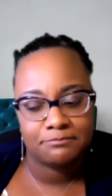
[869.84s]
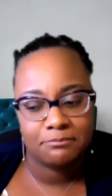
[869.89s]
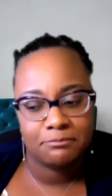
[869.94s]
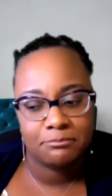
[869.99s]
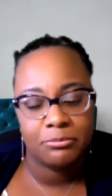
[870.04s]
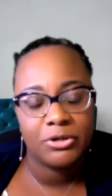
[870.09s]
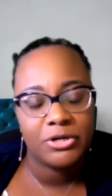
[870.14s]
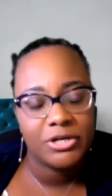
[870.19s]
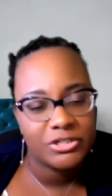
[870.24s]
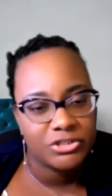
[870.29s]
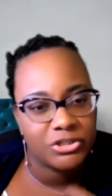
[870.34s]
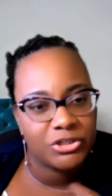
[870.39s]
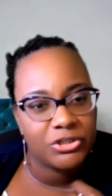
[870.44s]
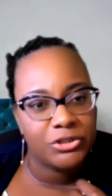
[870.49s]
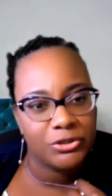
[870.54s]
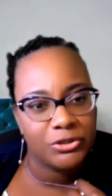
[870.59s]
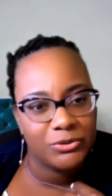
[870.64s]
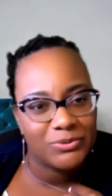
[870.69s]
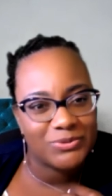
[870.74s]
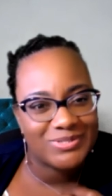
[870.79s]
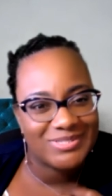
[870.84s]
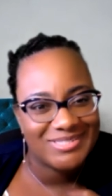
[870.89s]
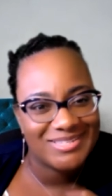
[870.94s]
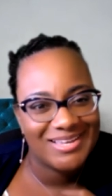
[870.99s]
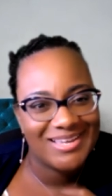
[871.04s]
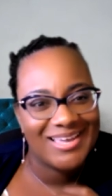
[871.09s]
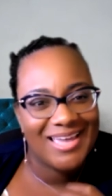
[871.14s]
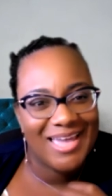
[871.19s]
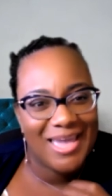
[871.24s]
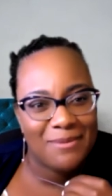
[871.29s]
put it to use
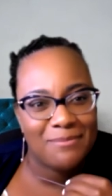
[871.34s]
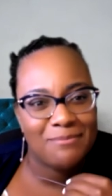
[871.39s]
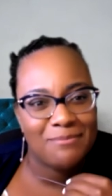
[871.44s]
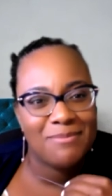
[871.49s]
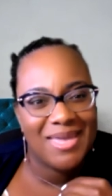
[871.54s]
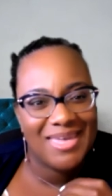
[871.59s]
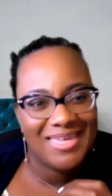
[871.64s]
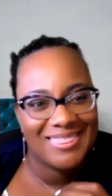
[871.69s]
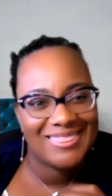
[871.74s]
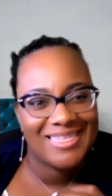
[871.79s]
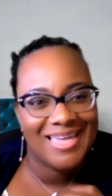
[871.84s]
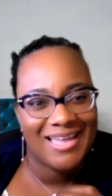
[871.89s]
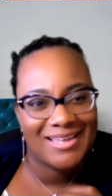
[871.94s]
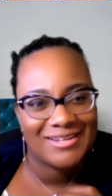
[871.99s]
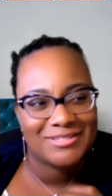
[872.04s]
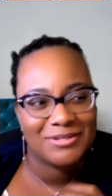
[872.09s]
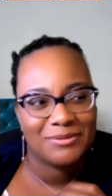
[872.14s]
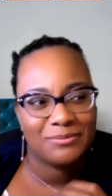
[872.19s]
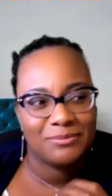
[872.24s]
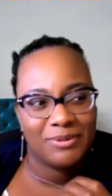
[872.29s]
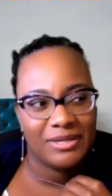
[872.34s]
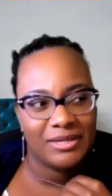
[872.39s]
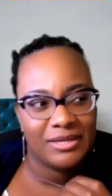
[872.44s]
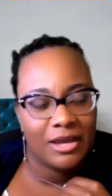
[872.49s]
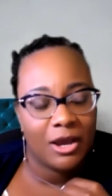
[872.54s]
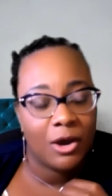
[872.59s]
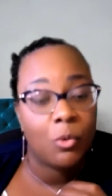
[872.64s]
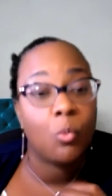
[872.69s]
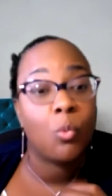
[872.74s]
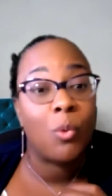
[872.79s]
and make that to be
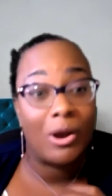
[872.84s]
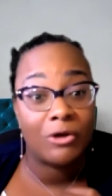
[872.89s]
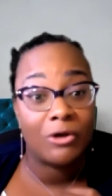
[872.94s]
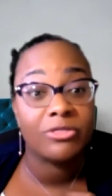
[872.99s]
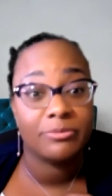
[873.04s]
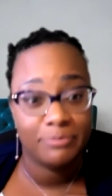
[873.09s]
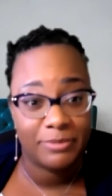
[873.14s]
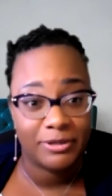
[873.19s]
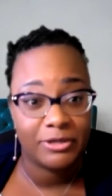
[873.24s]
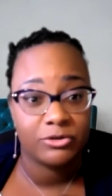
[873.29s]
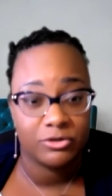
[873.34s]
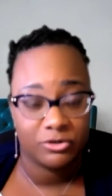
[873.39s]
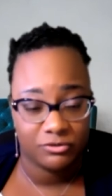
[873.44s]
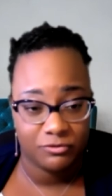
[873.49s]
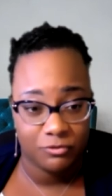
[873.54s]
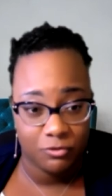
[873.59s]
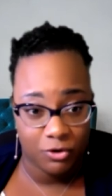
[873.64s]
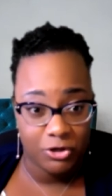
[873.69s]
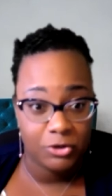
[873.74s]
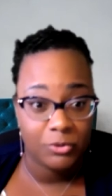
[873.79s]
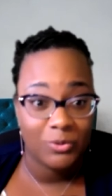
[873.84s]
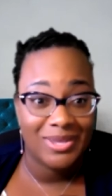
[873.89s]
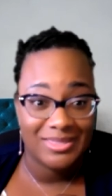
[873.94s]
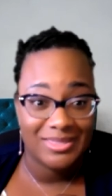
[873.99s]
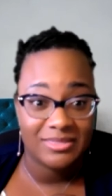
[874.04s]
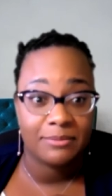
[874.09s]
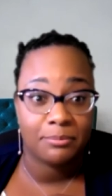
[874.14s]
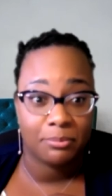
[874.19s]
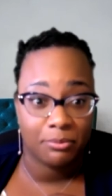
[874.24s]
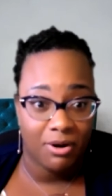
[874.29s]
a wealth builder for you in
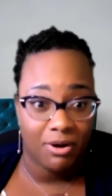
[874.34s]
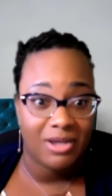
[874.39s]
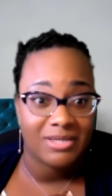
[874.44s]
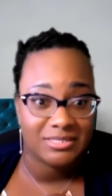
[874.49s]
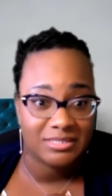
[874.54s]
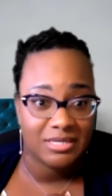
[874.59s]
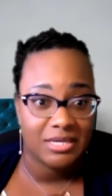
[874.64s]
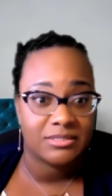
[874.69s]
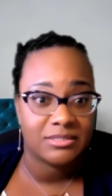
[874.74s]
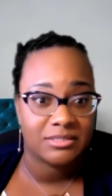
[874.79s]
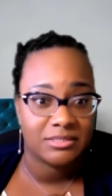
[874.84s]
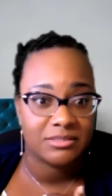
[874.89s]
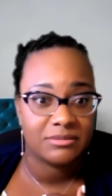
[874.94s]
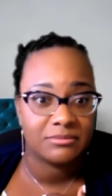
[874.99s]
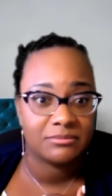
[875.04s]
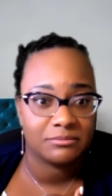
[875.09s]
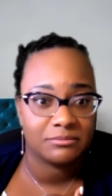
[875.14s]
the process.